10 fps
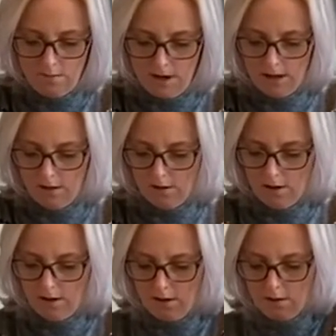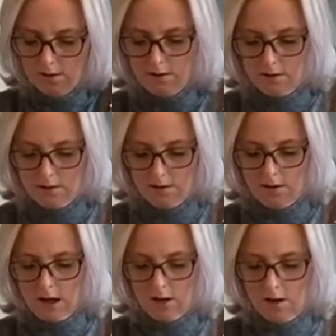my little girls
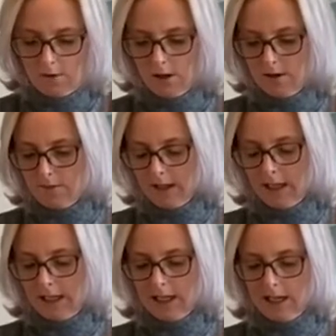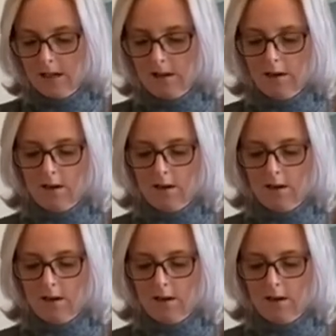that I normally use for cleaning.